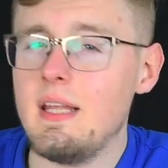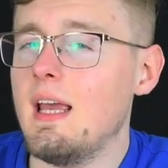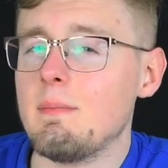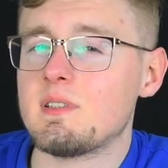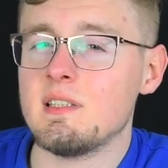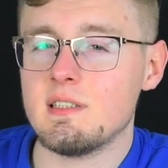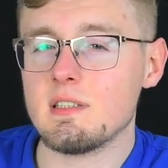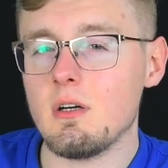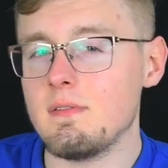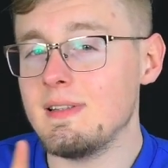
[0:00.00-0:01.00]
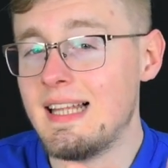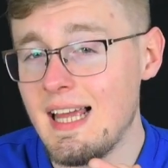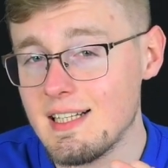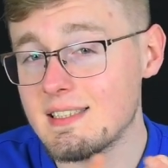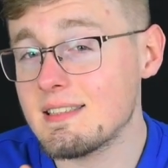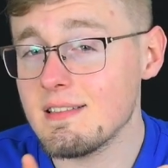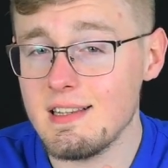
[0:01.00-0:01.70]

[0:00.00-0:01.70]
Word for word: the absence of lags,